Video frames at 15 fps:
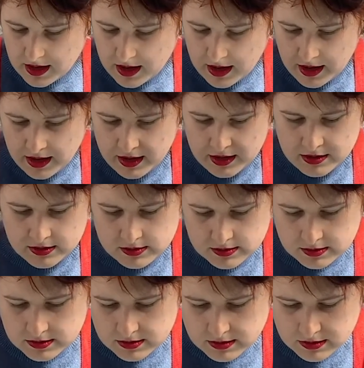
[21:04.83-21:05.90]
And
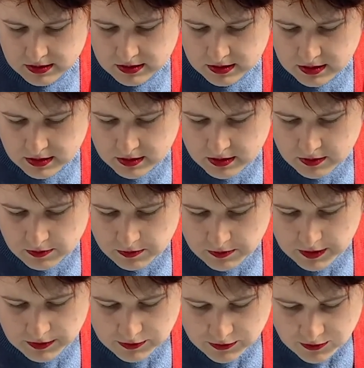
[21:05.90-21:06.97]

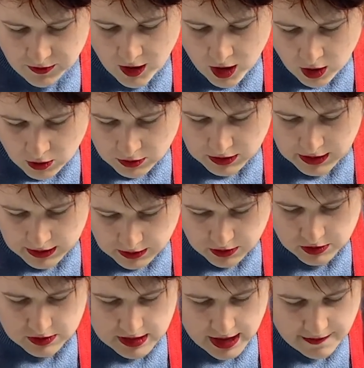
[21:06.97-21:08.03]
we fold and
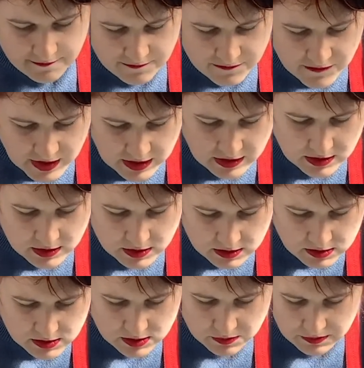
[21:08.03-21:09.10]
use our
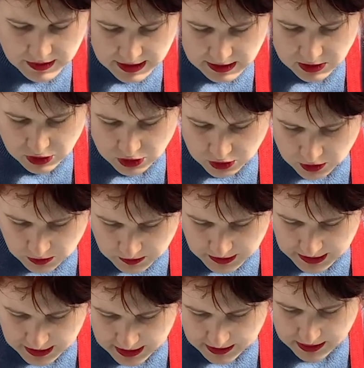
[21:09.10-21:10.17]
fingers to make sure we
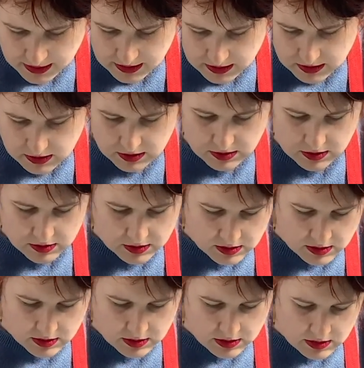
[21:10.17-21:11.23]
get this
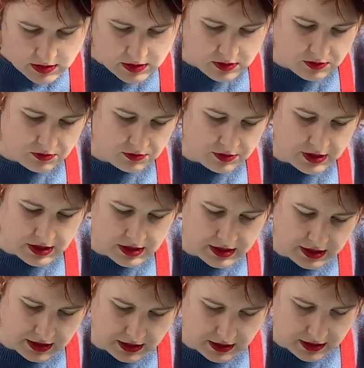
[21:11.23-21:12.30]

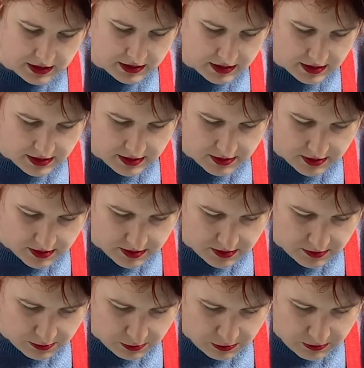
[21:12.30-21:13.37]
really
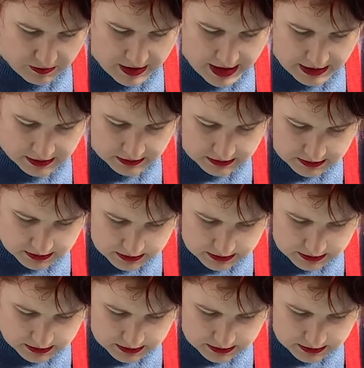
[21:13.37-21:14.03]
well